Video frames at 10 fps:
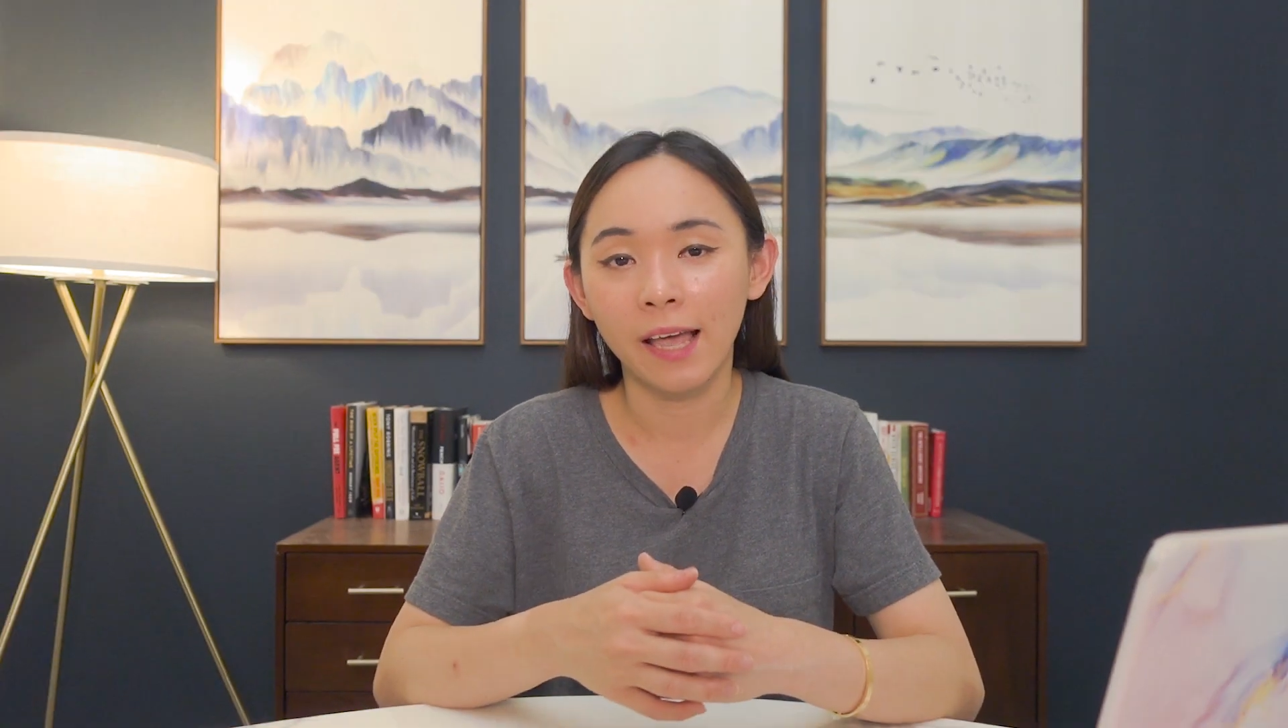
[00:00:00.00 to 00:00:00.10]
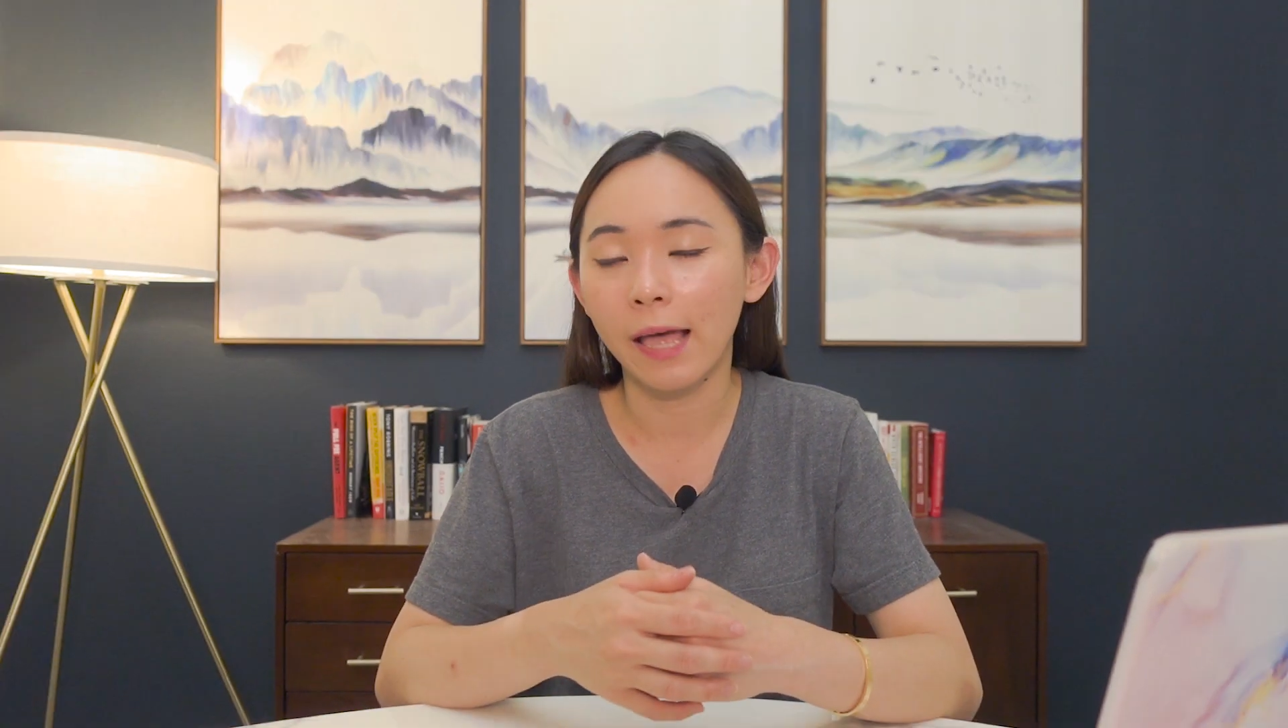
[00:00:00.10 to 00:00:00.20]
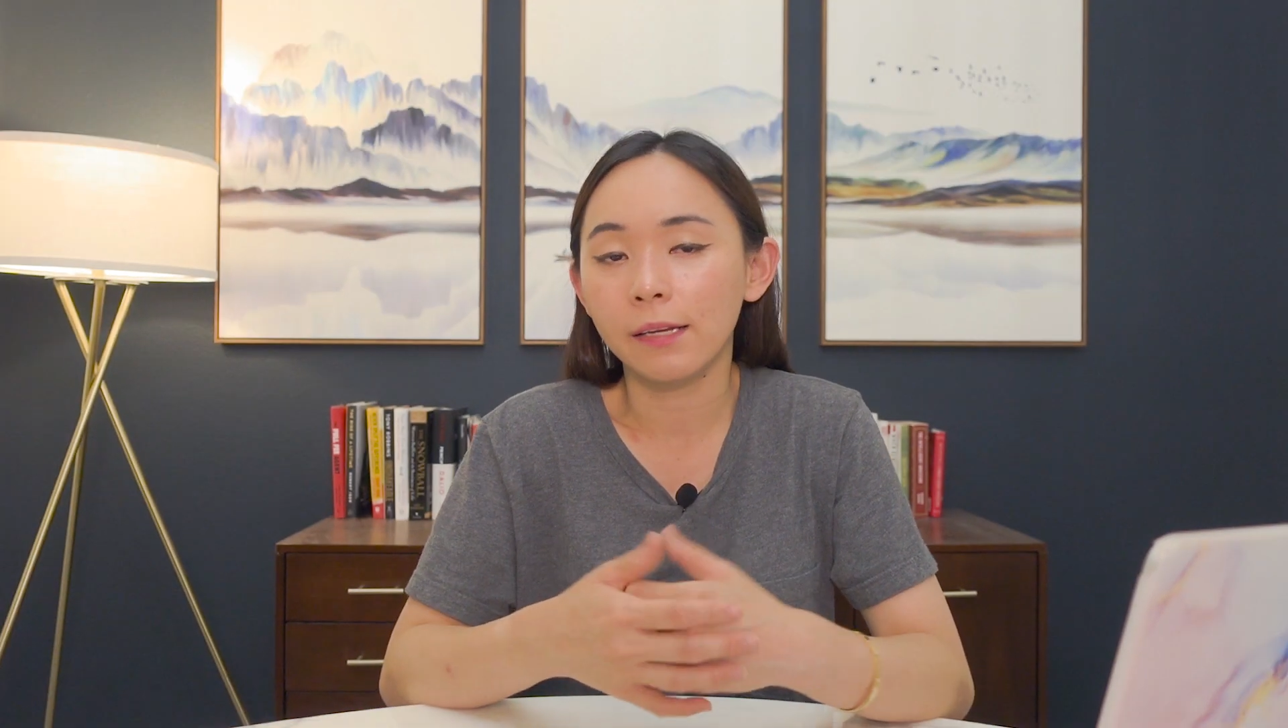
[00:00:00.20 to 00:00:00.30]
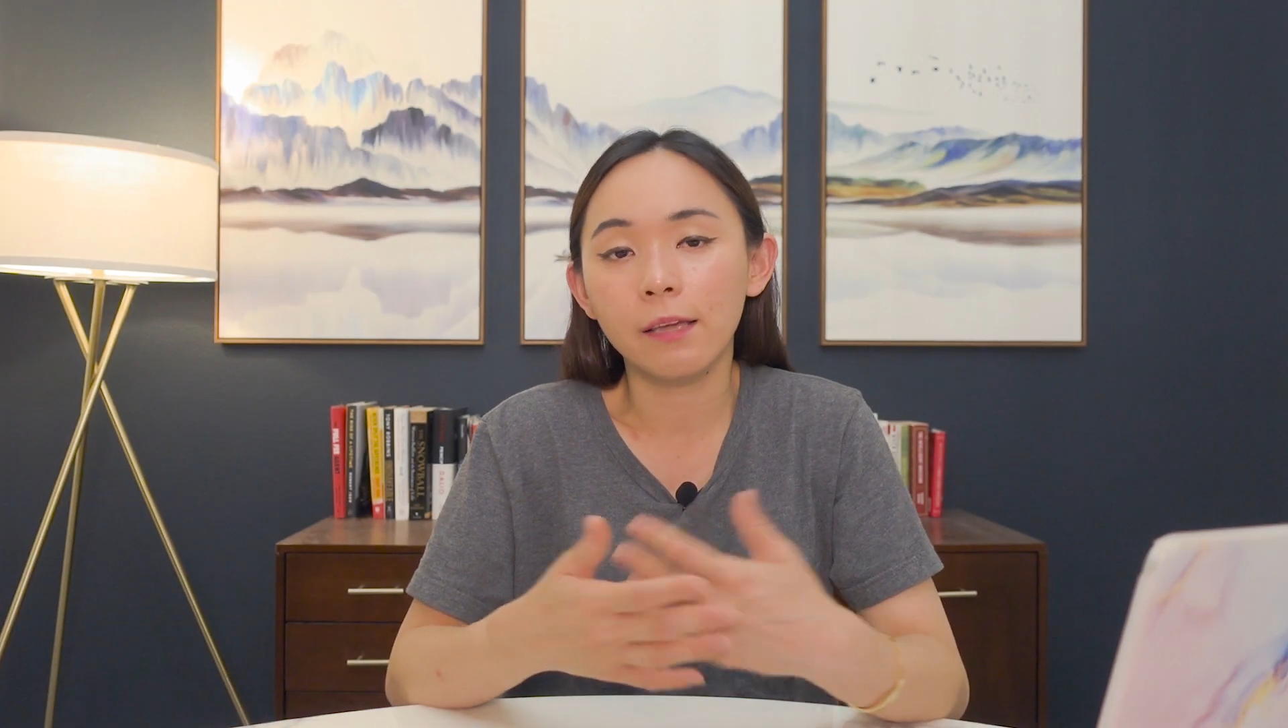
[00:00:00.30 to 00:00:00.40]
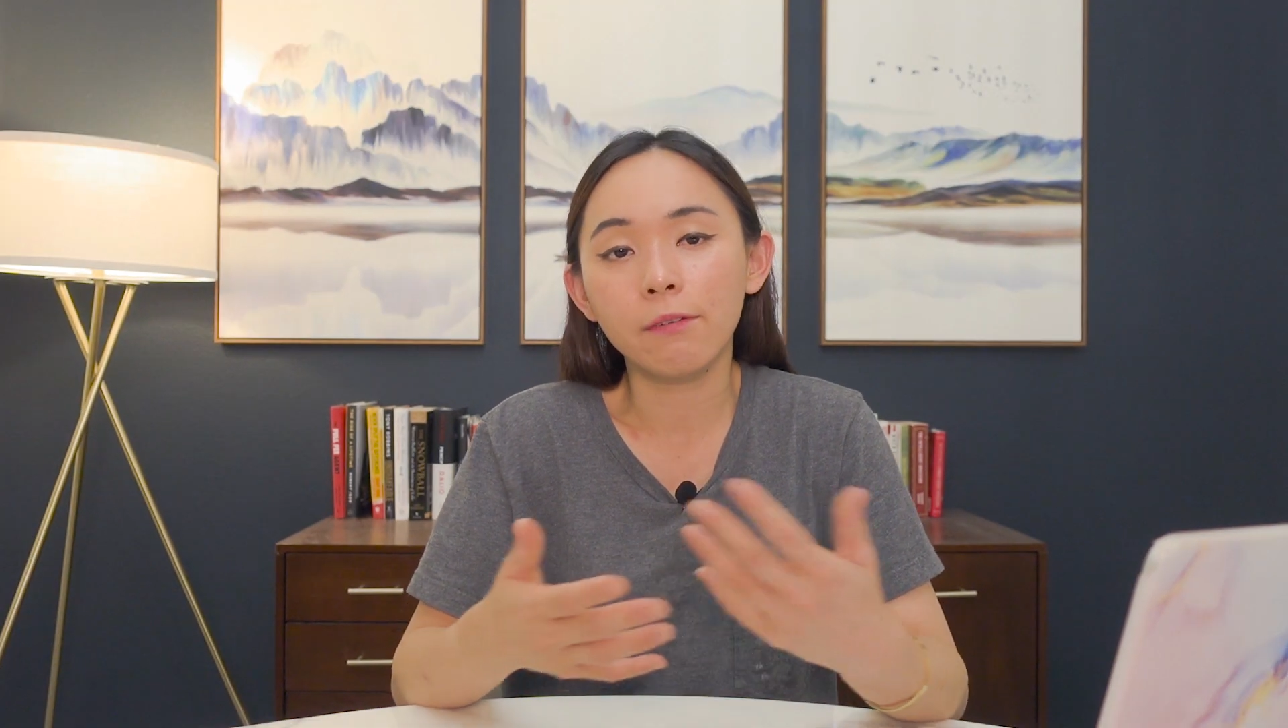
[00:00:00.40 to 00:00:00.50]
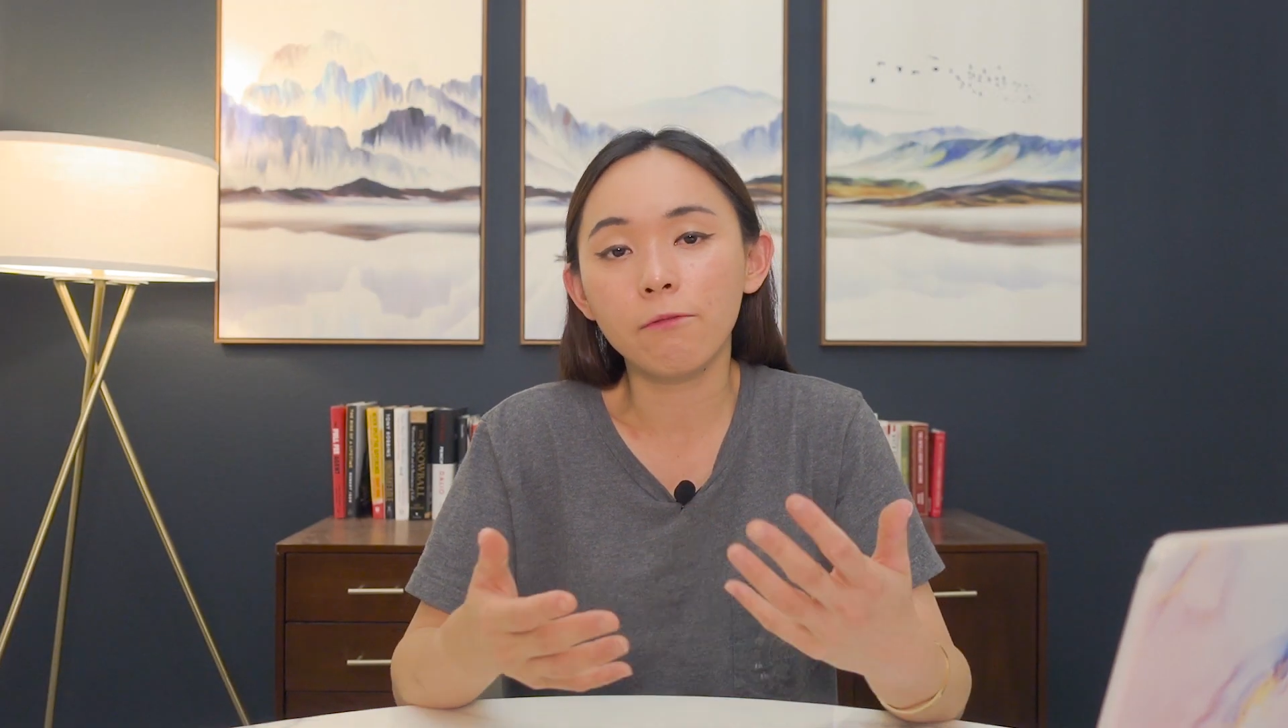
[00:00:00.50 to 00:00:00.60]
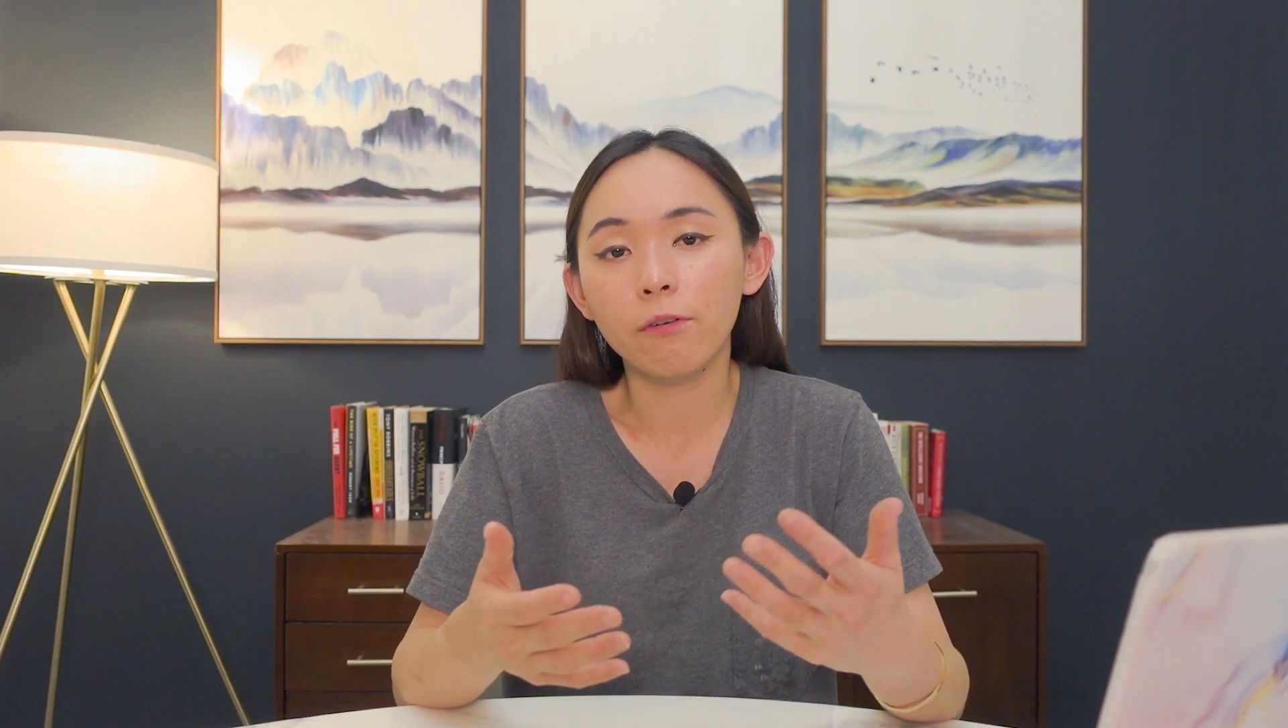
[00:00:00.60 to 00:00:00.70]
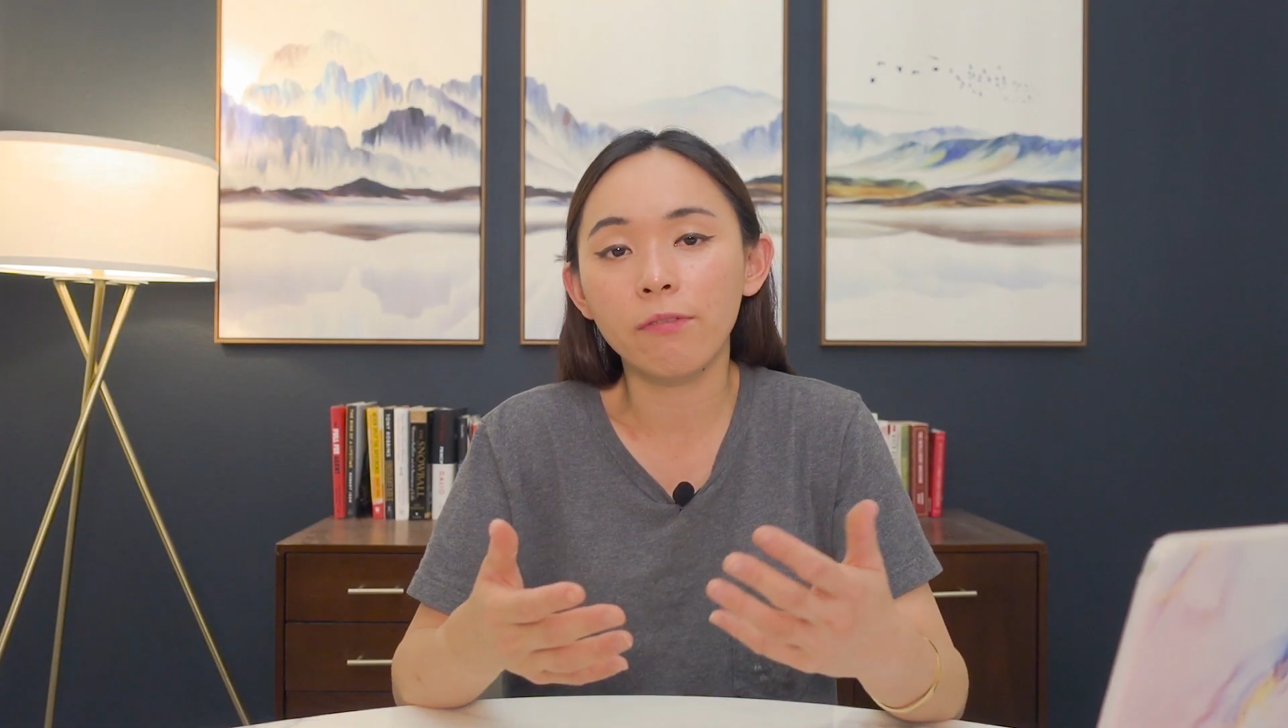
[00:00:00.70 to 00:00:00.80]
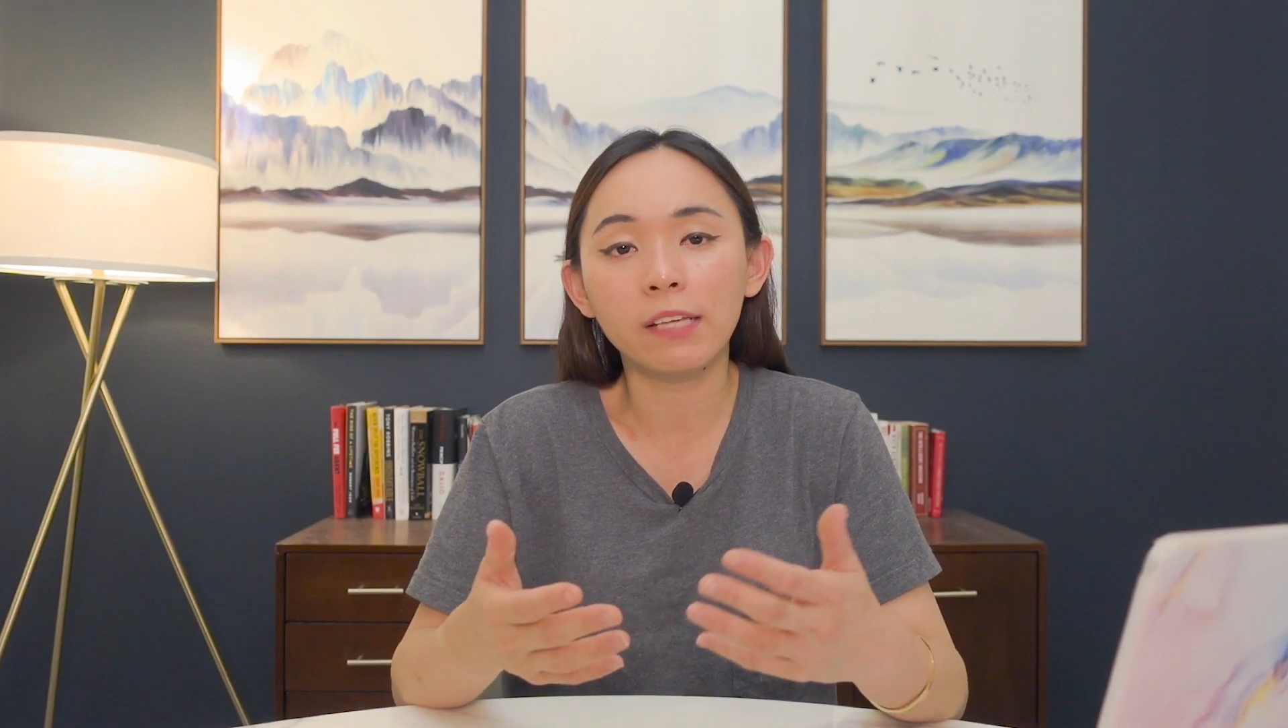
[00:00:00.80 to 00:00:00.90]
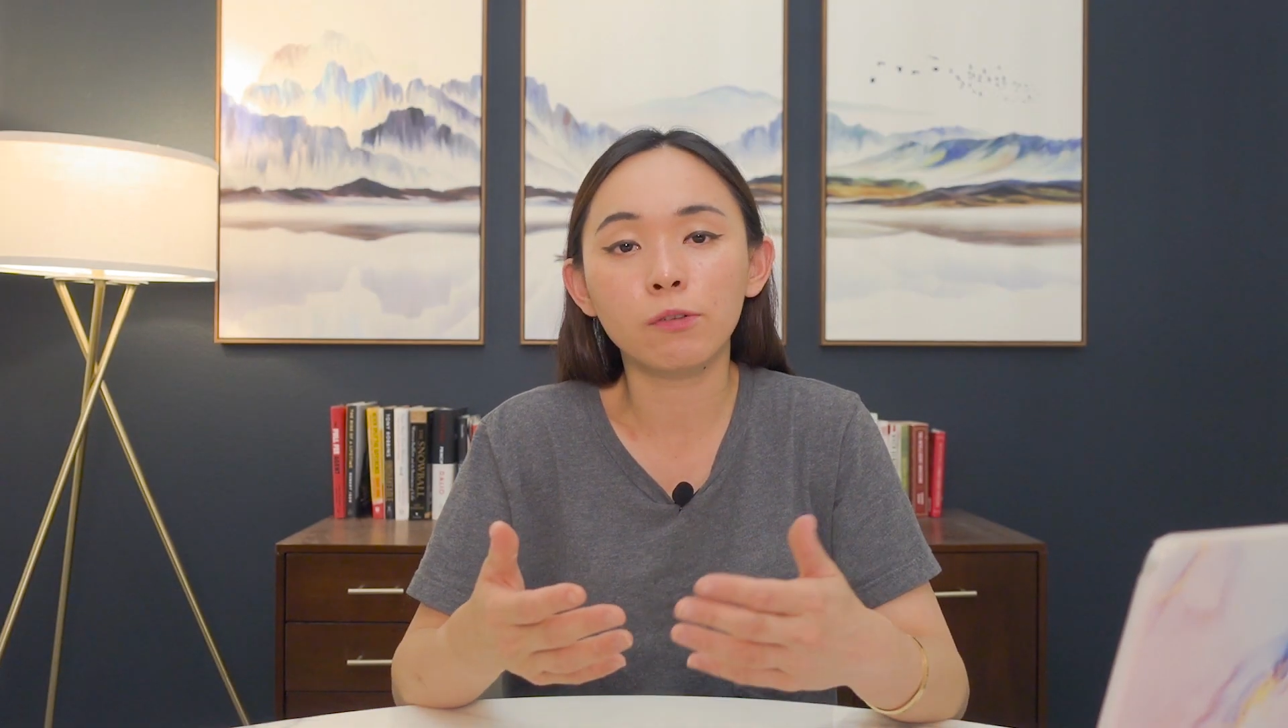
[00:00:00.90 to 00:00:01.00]
And even
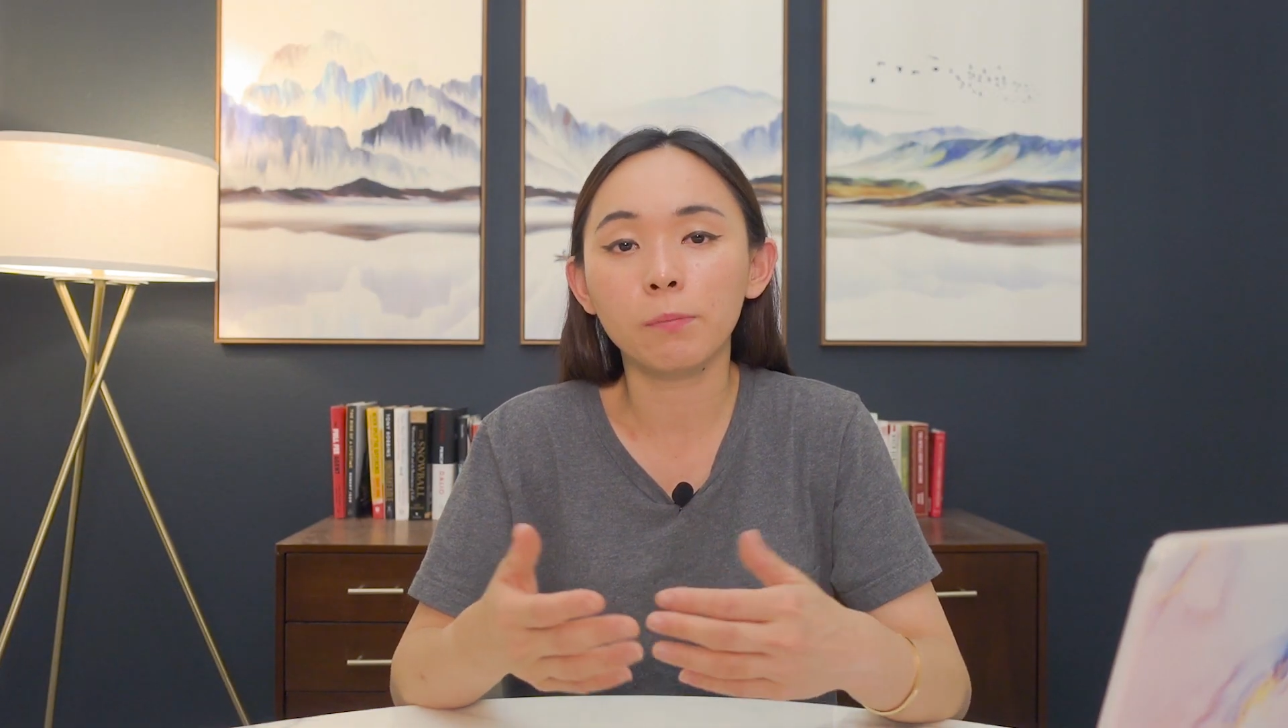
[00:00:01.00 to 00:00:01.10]
for fast